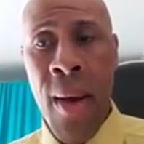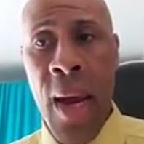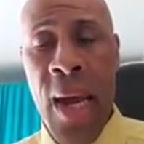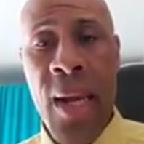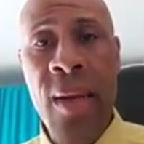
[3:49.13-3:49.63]

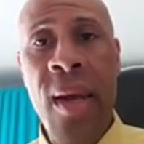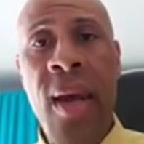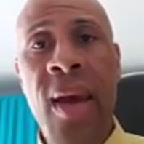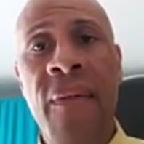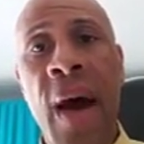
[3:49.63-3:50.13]
And
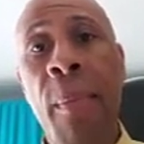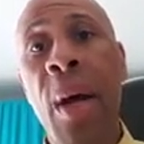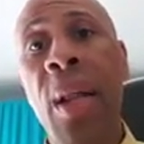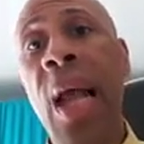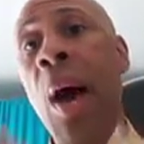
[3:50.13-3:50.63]
if I'm
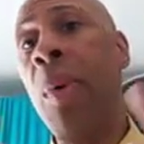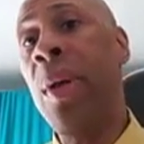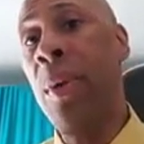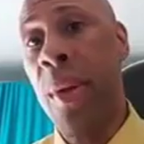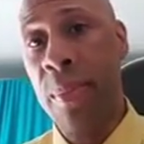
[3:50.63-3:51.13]
allowing
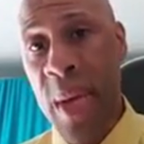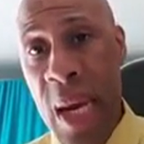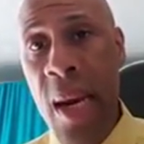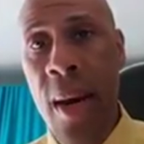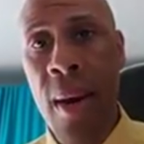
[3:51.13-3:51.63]
you to be
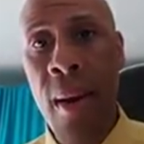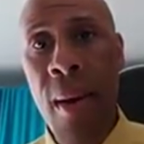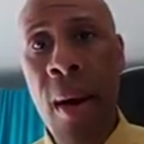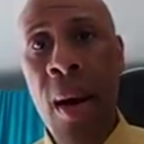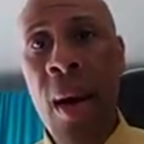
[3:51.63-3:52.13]
here,
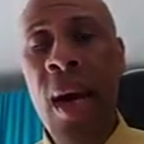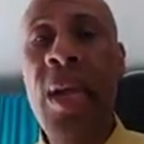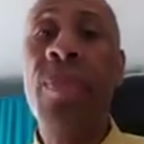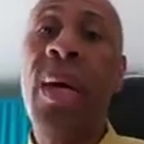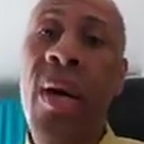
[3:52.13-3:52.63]

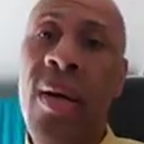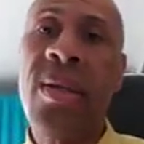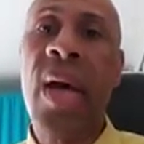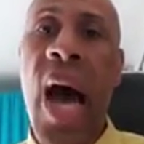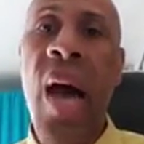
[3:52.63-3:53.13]
it's
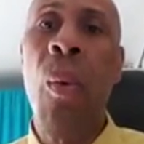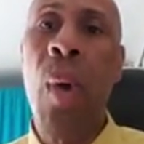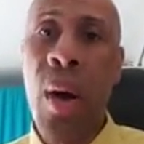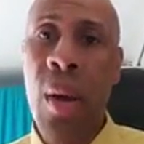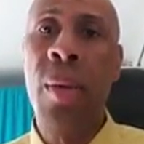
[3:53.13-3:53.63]
because I
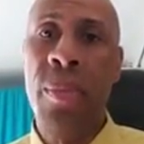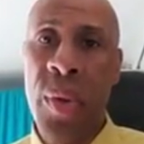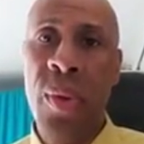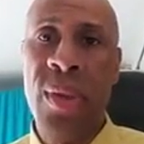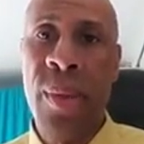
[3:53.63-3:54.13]
welcome
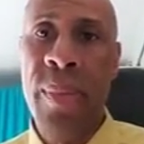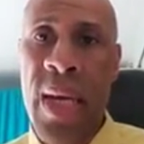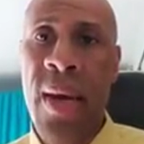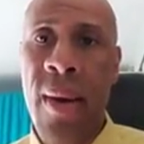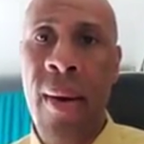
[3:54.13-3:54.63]
you to
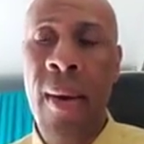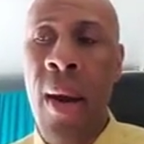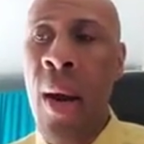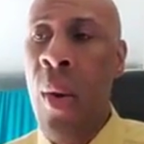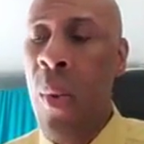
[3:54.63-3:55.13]
be here
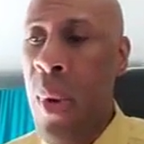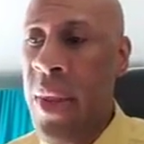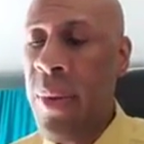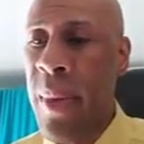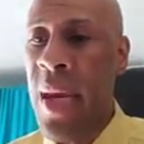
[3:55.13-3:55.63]

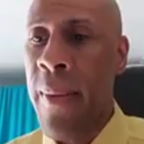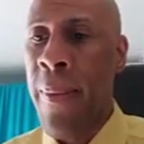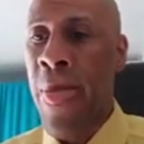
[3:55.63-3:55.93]
with me.